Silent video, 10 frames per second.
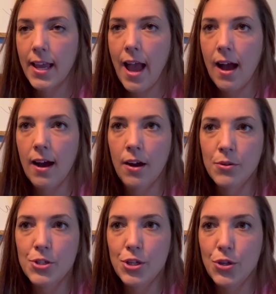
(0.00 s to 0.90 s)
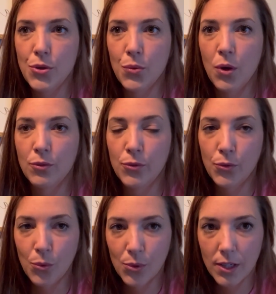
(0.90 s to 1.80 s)
how do you
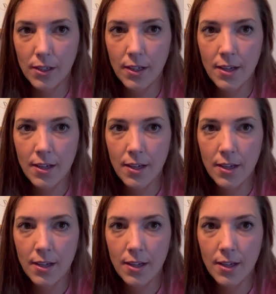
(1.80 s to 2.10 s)
afford